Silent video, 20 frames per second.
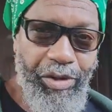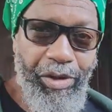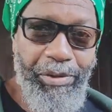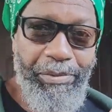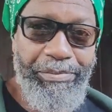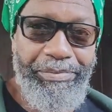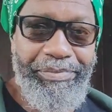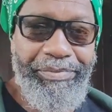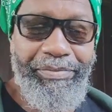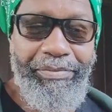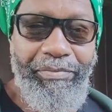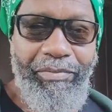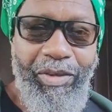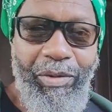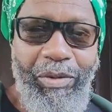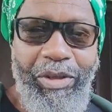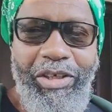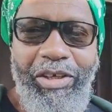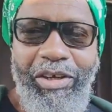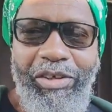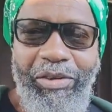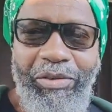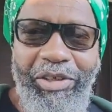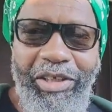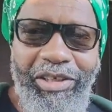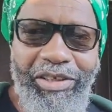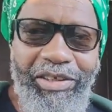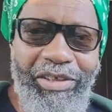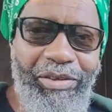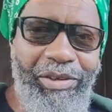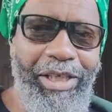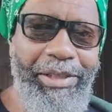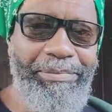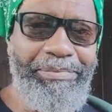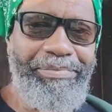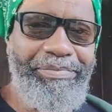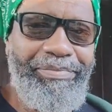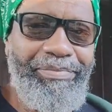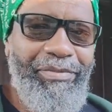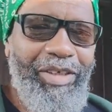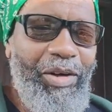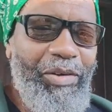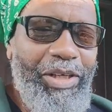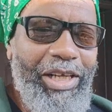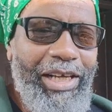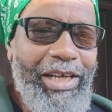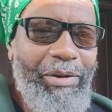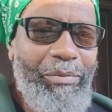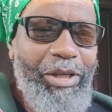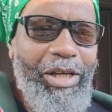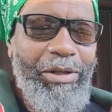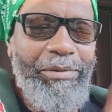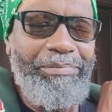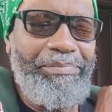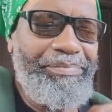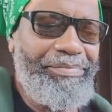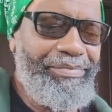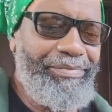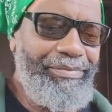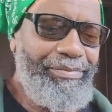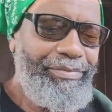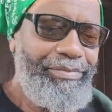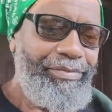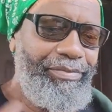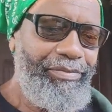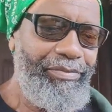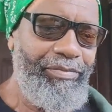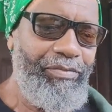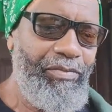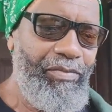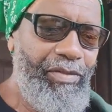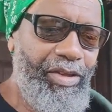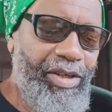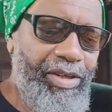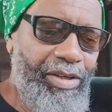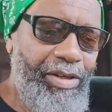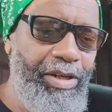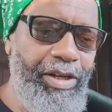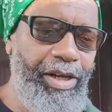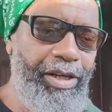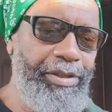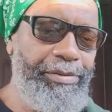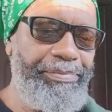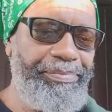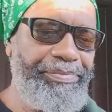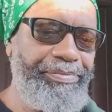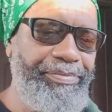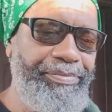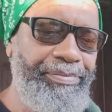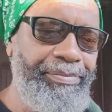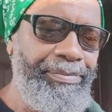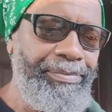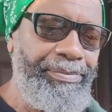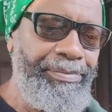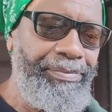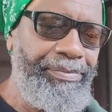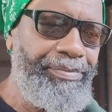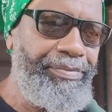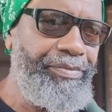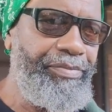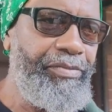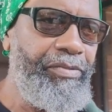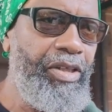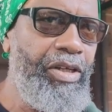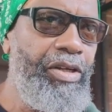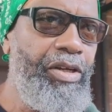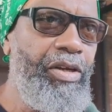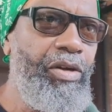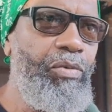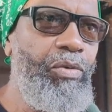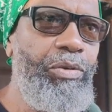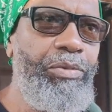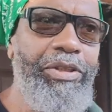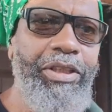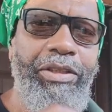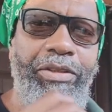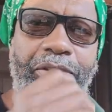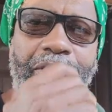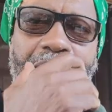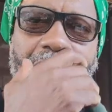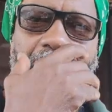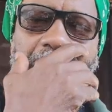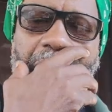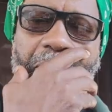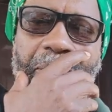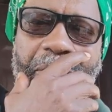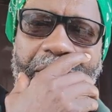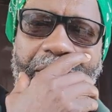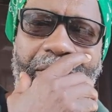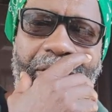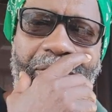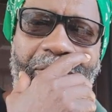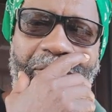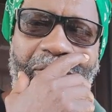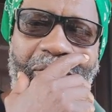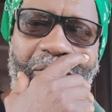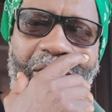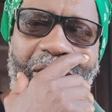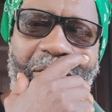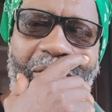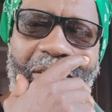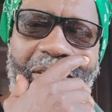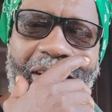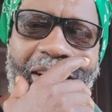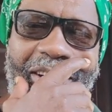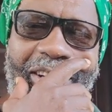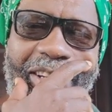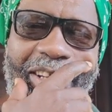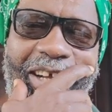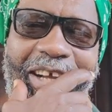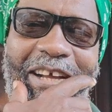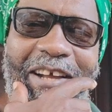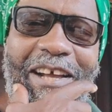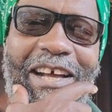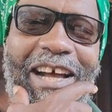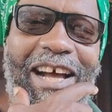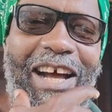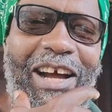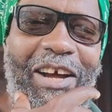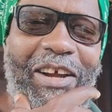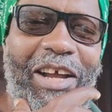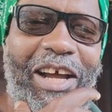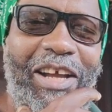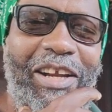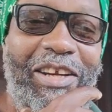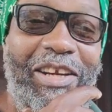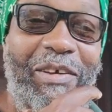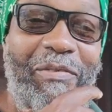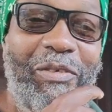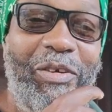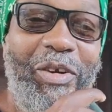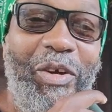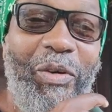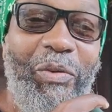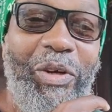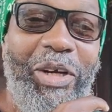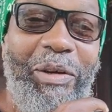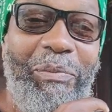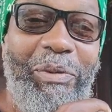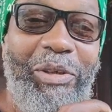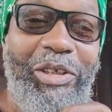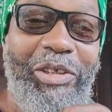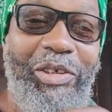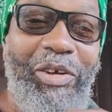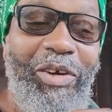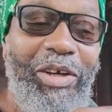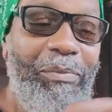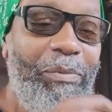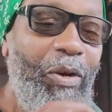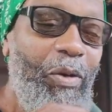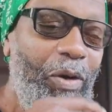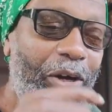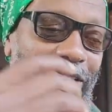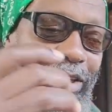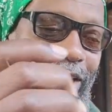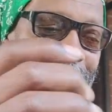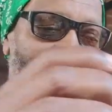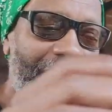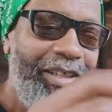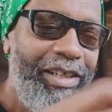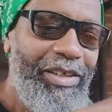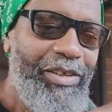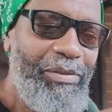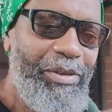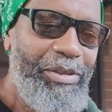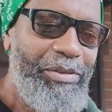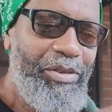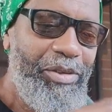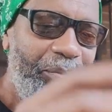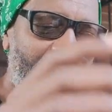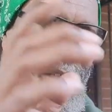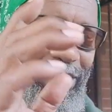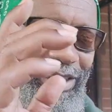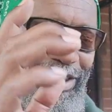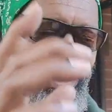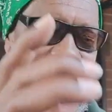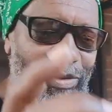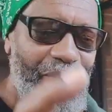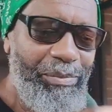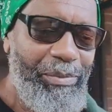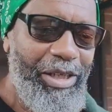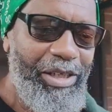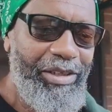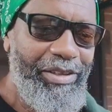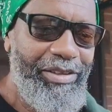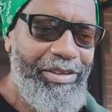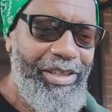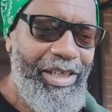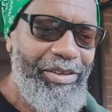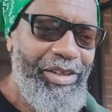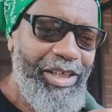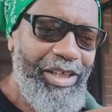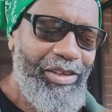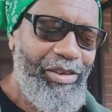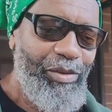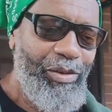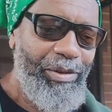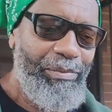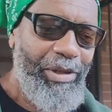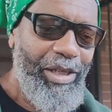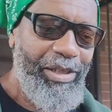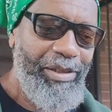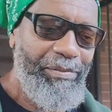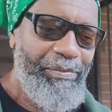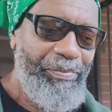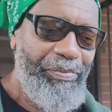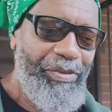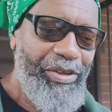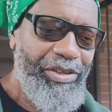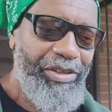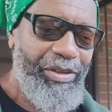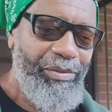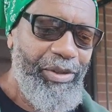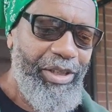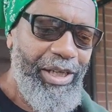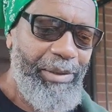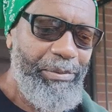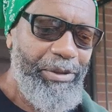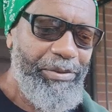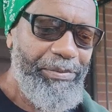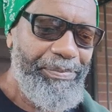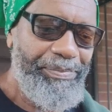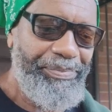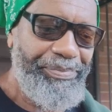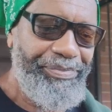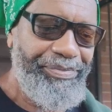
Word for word: know. Well, y'all don't need to know that. Okay, here we go. Ah what was I going to? Oh man, I, I, I never know what I'm going to talk about. Oh, I, I think I know what I'm talking about. I thought about it. I think I thought about it. Let's see what happens.